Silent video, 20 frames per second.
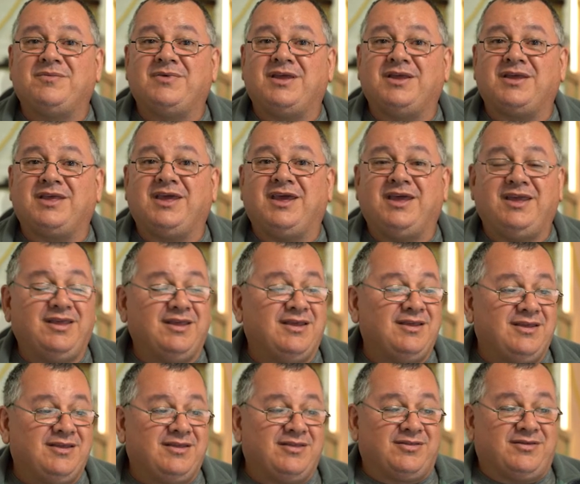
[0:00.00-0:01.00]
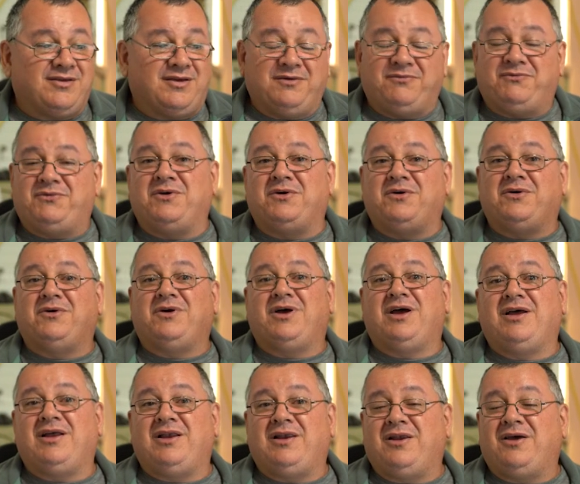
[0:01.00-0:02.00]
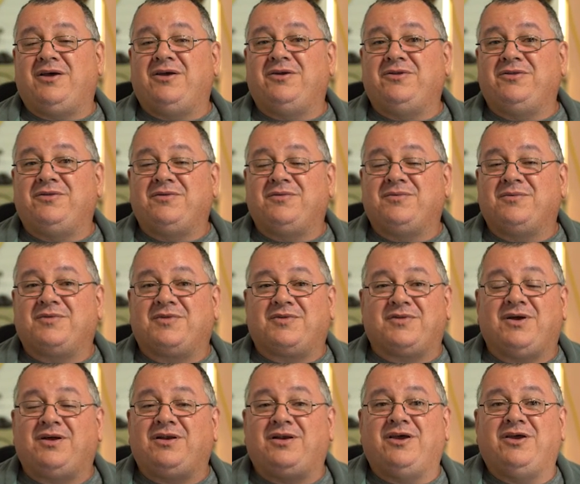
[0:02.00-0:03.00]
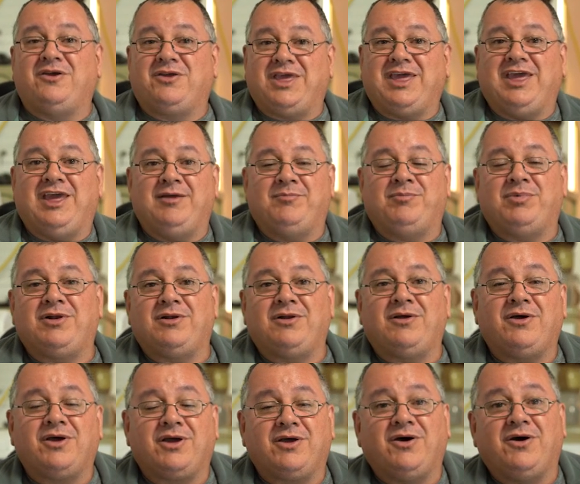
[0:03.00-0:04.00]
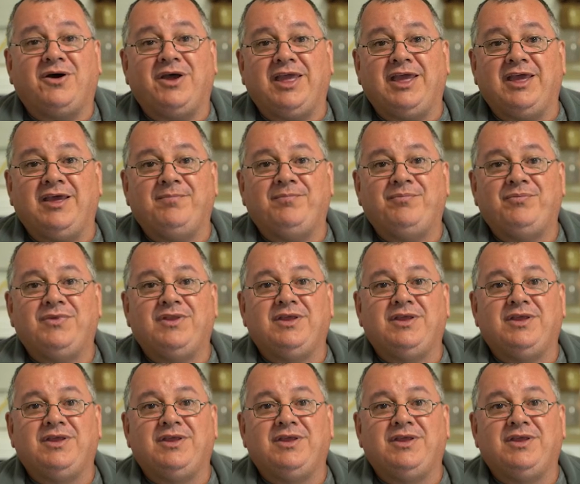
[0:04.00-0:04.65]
Okay, so if you're a lone solo camper like I am,